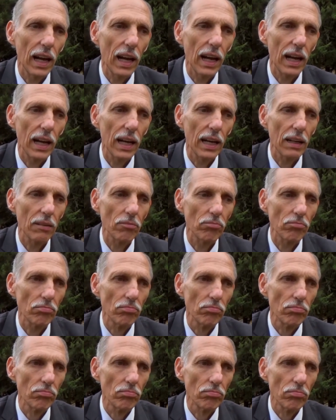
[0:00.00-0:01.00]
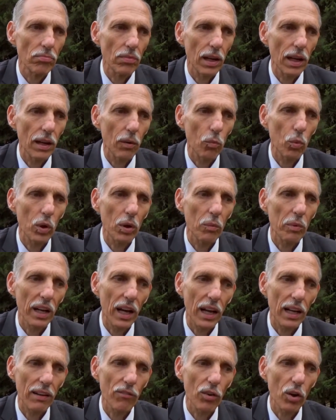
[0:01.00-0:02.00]
When we
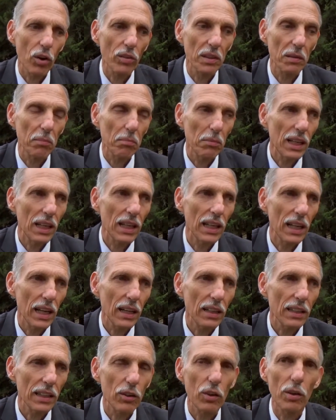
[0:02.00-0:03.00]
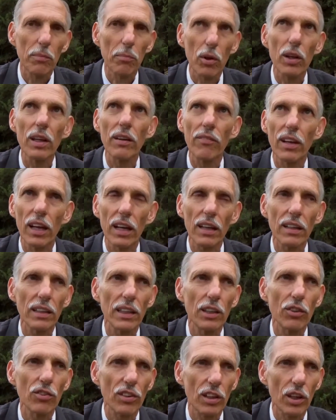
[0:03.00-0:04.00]
got involved in media here in
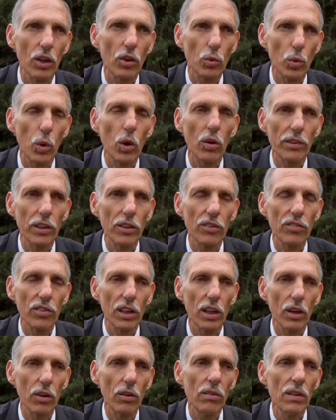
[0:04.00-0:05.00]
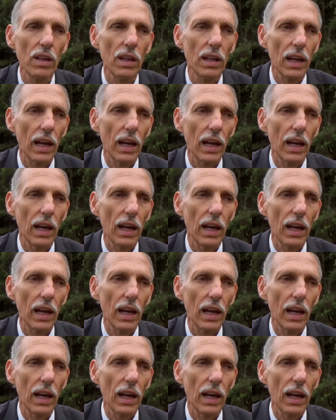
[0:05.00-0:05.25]
Bolivia years ago, 12 years ago,